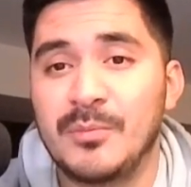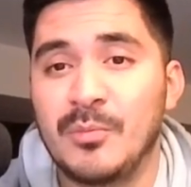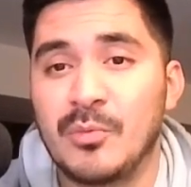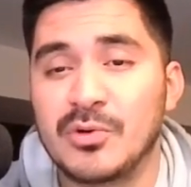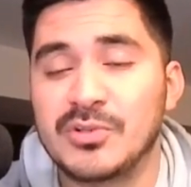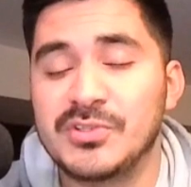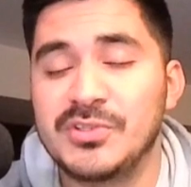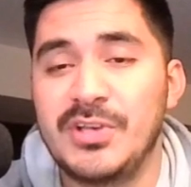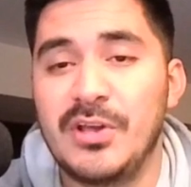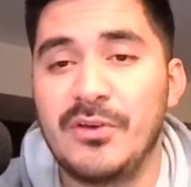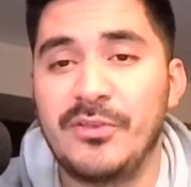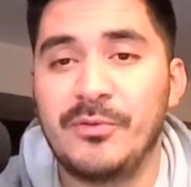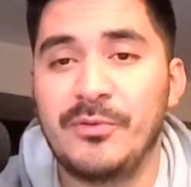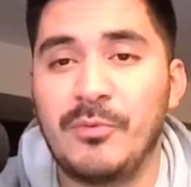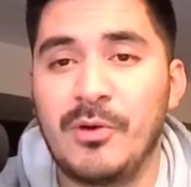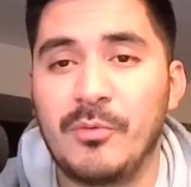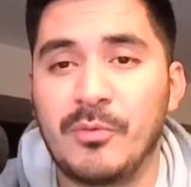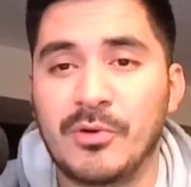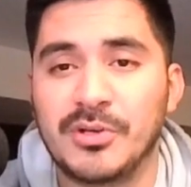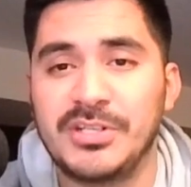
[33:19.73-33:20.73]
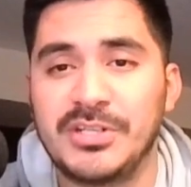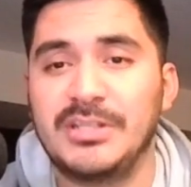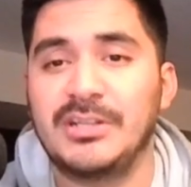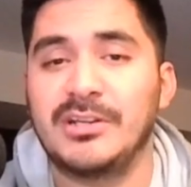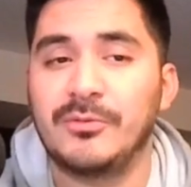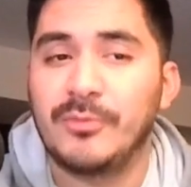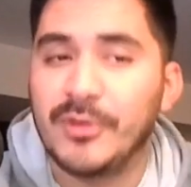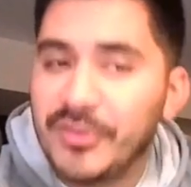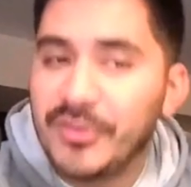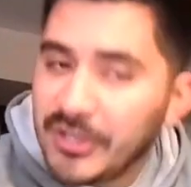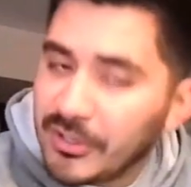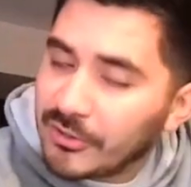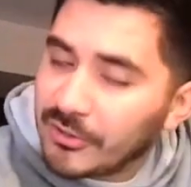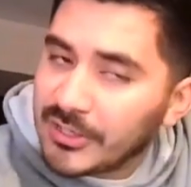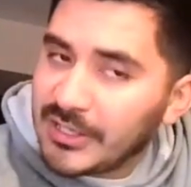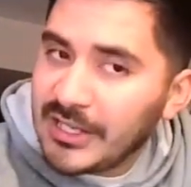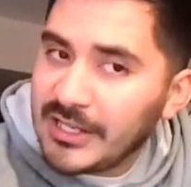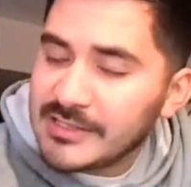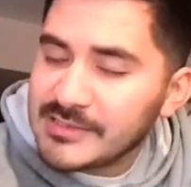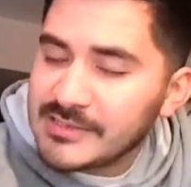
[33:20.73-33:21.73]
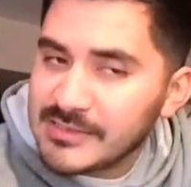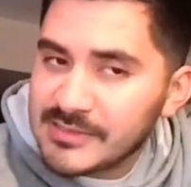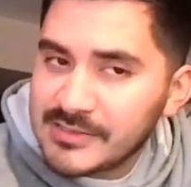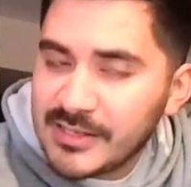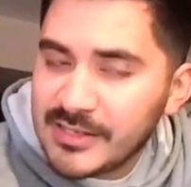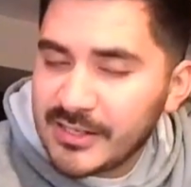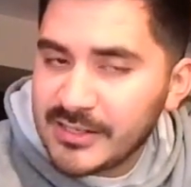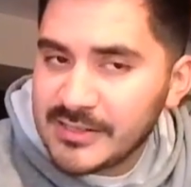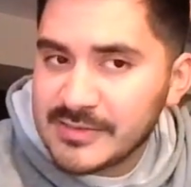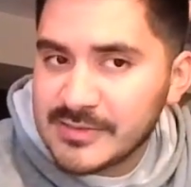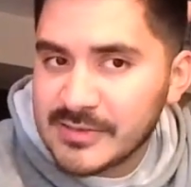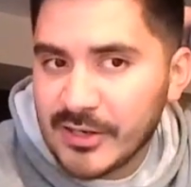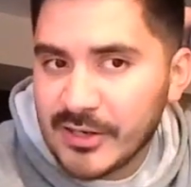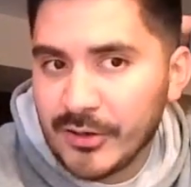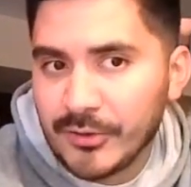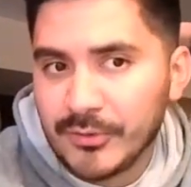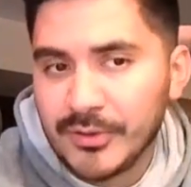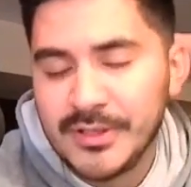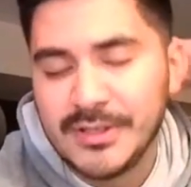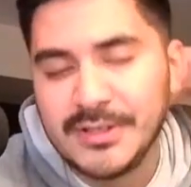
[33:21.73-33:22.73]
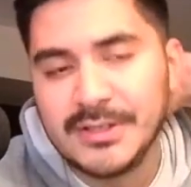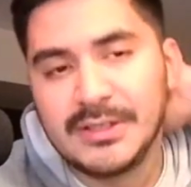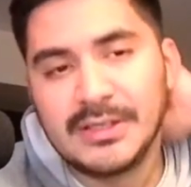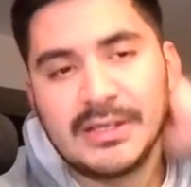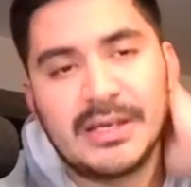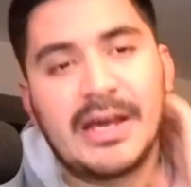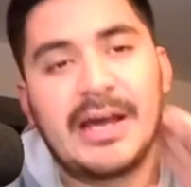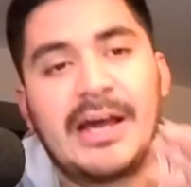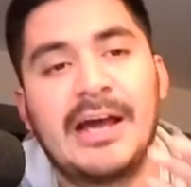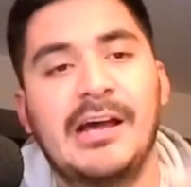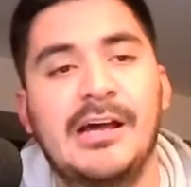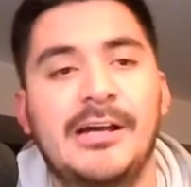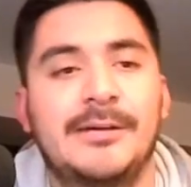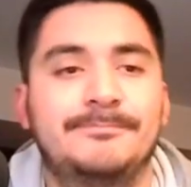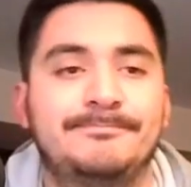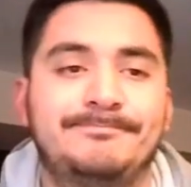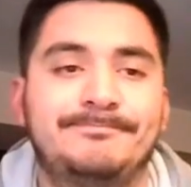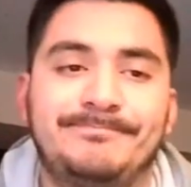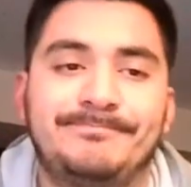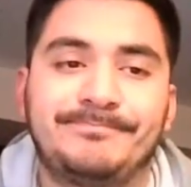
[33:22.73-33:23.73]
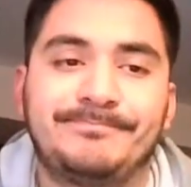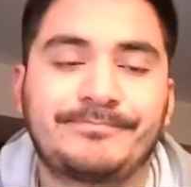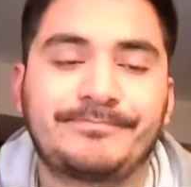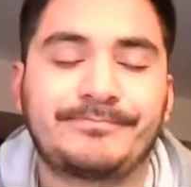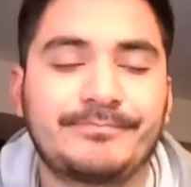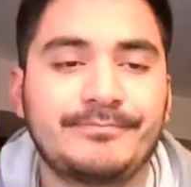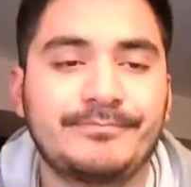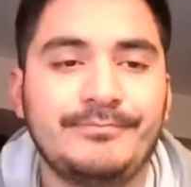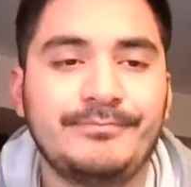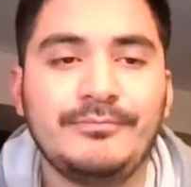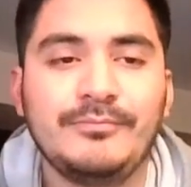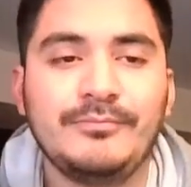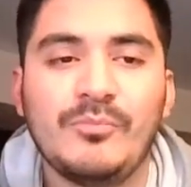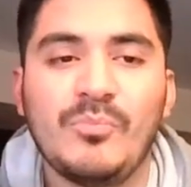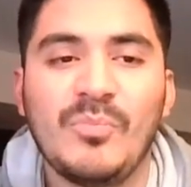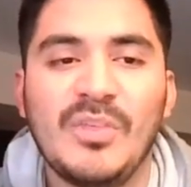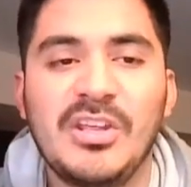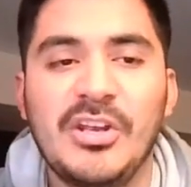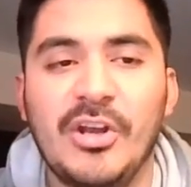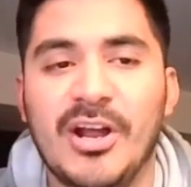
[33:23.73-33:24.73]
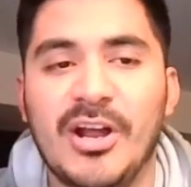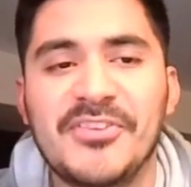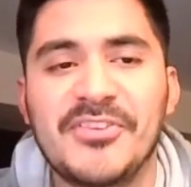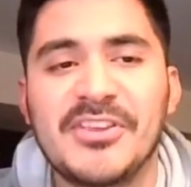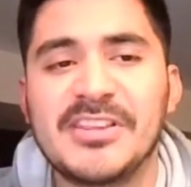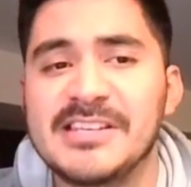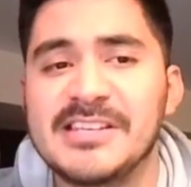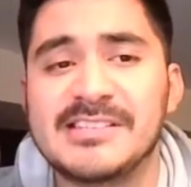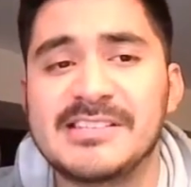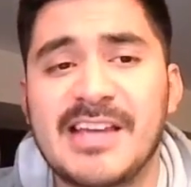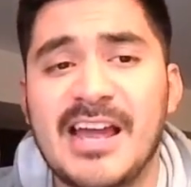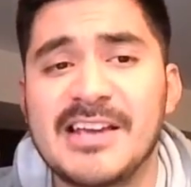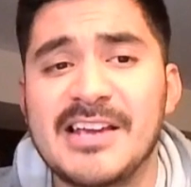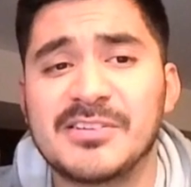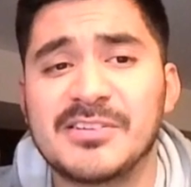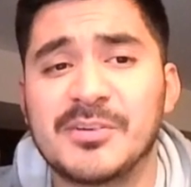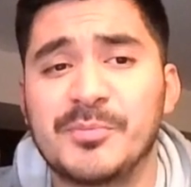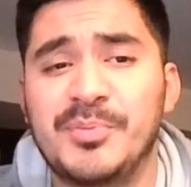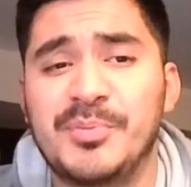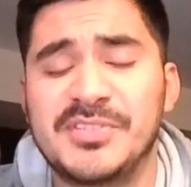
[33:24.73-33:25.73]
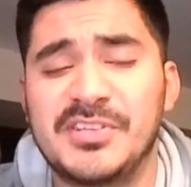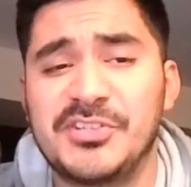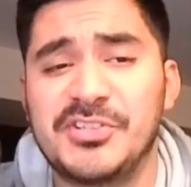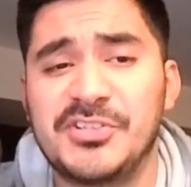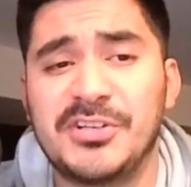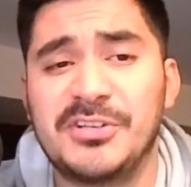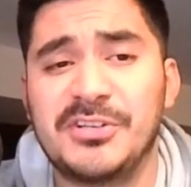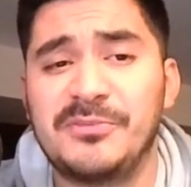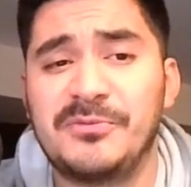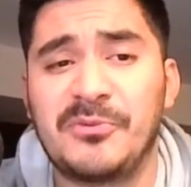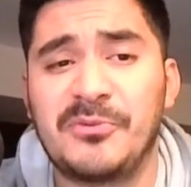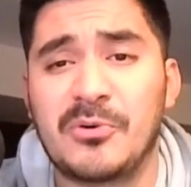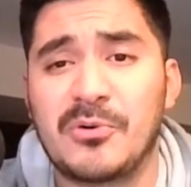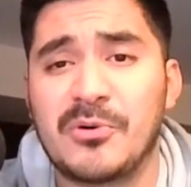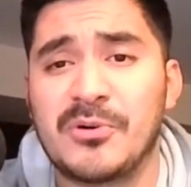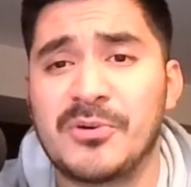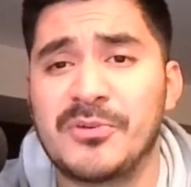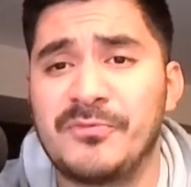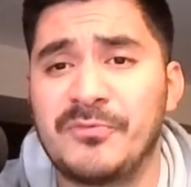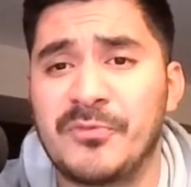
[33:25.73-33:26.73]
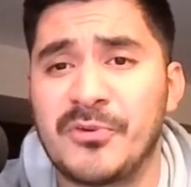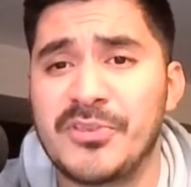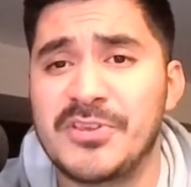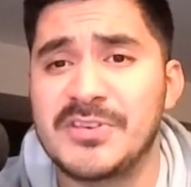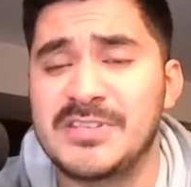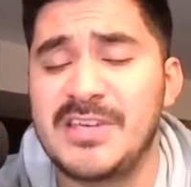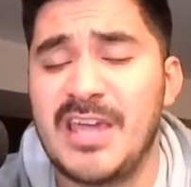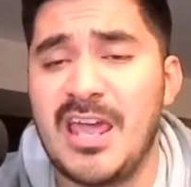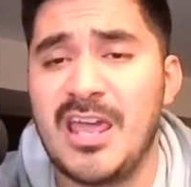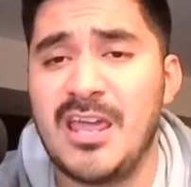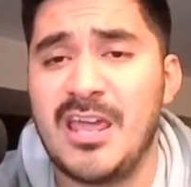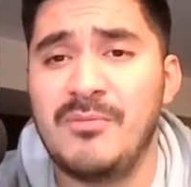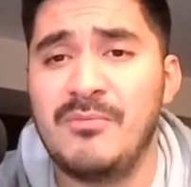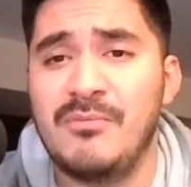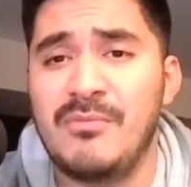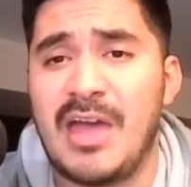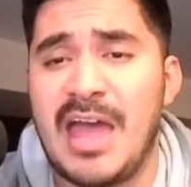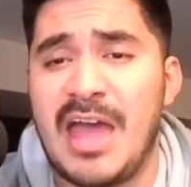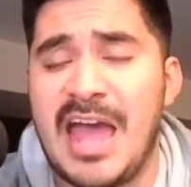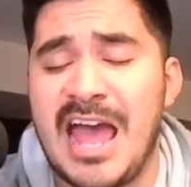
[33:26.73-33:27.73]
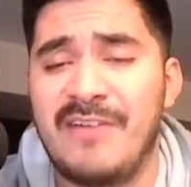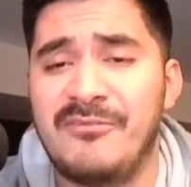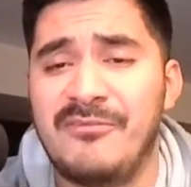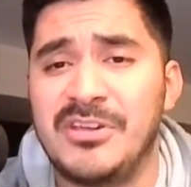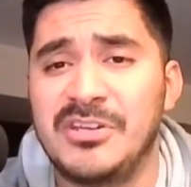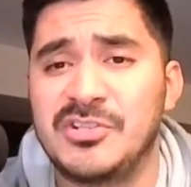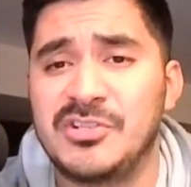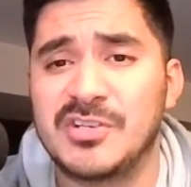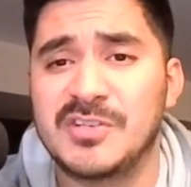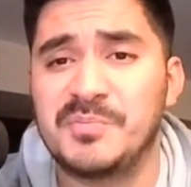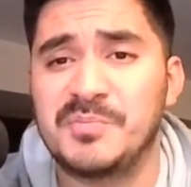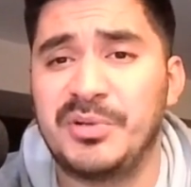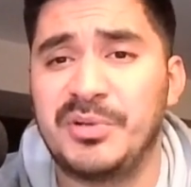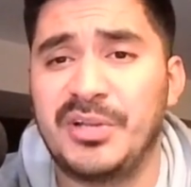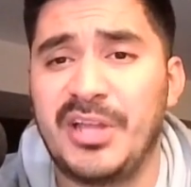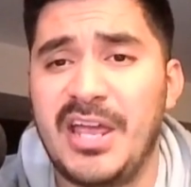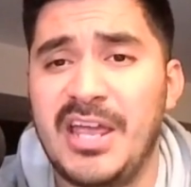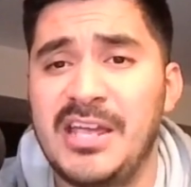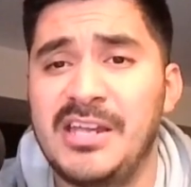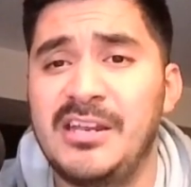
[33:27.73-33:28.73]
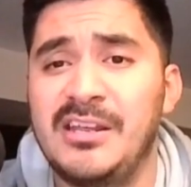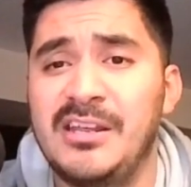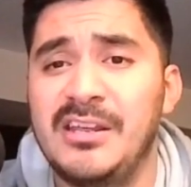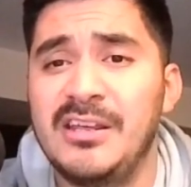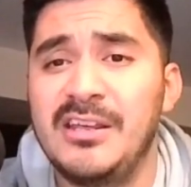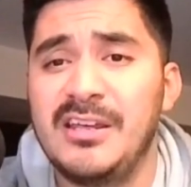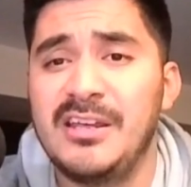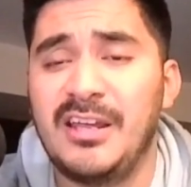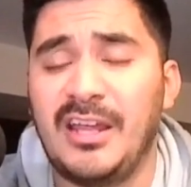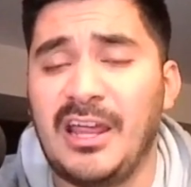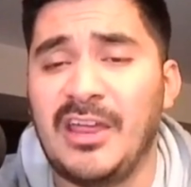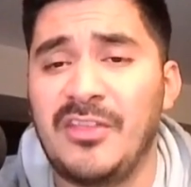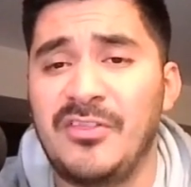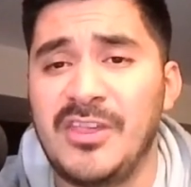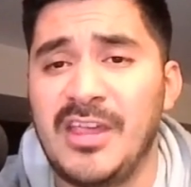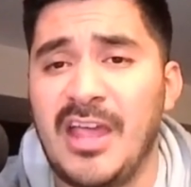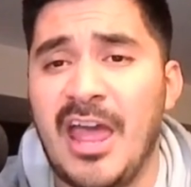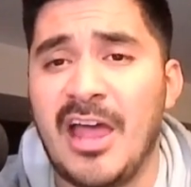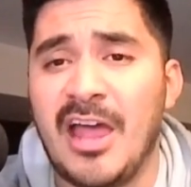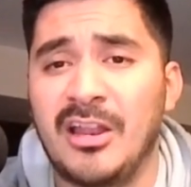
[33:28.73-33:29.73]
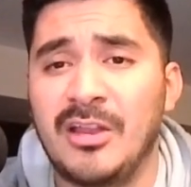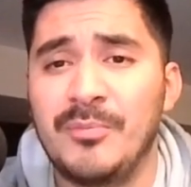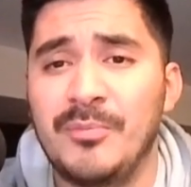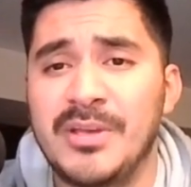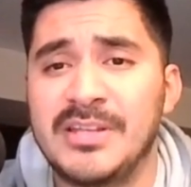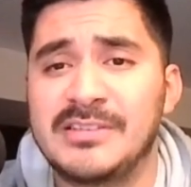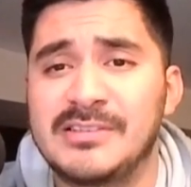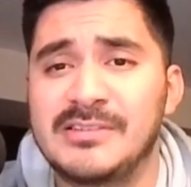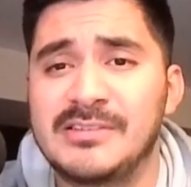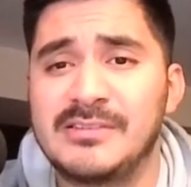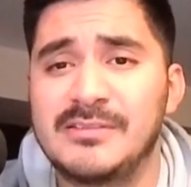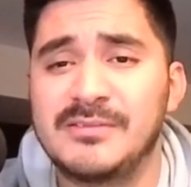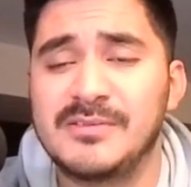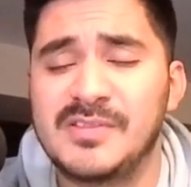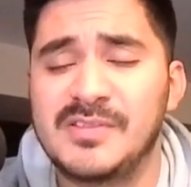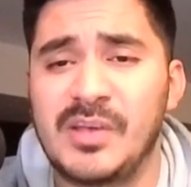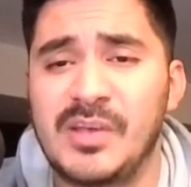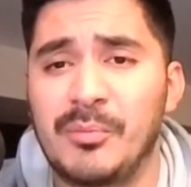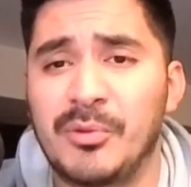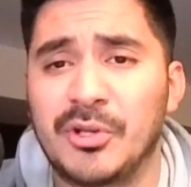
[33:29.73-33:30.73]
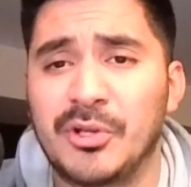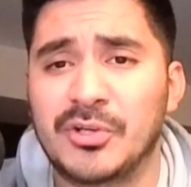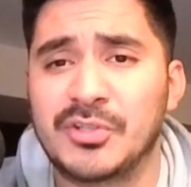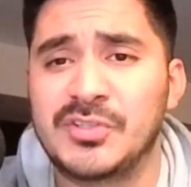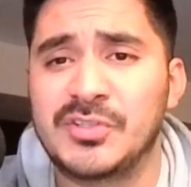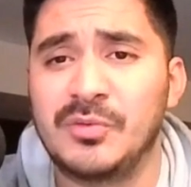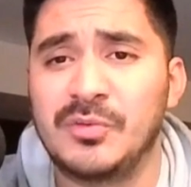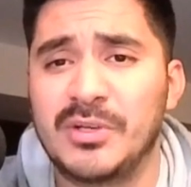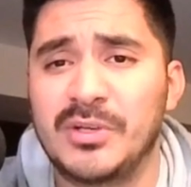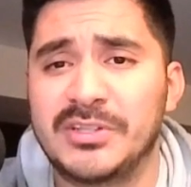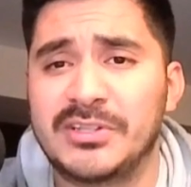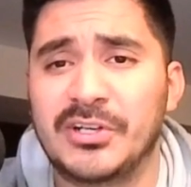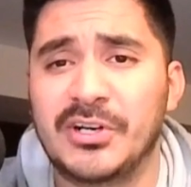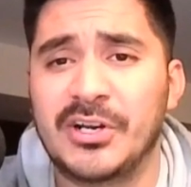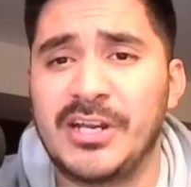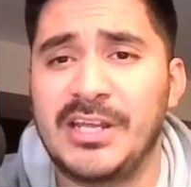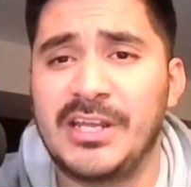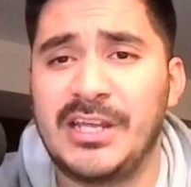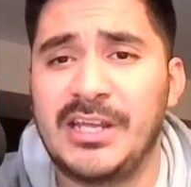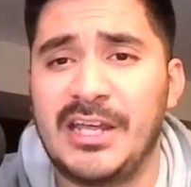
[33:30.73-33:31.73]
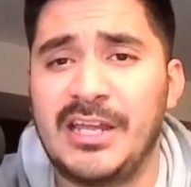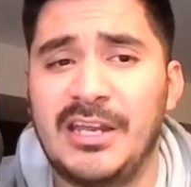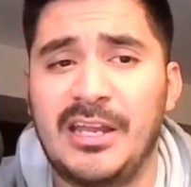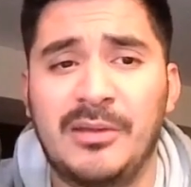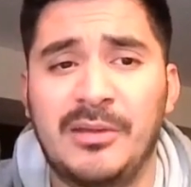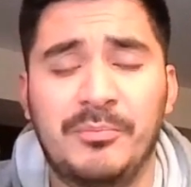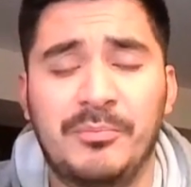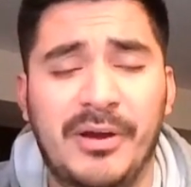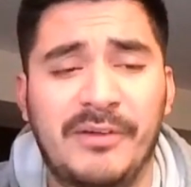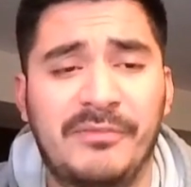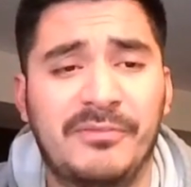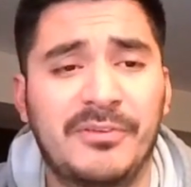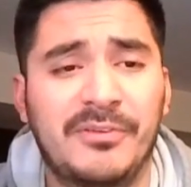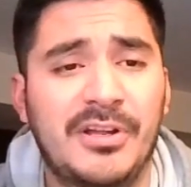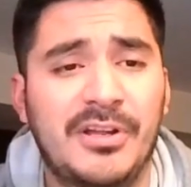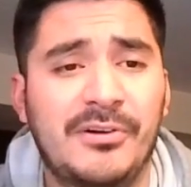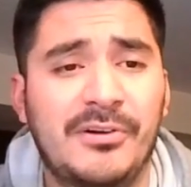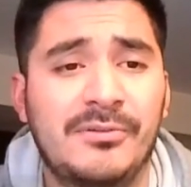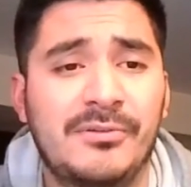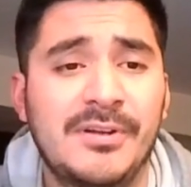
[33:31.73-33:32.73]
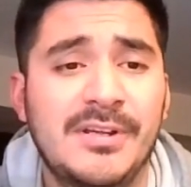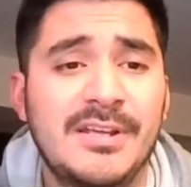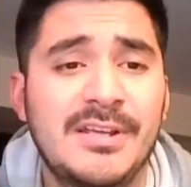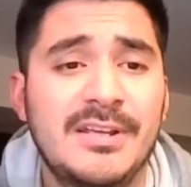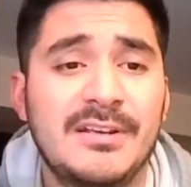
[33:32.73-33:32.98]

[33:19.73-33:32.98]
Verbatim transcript: more snow than yeah. what we're dealing with here in Kansas City. So, um, you know, I think these guys are positioned for for this game, having just played in the elements similar to what they're going to get in Buffalo.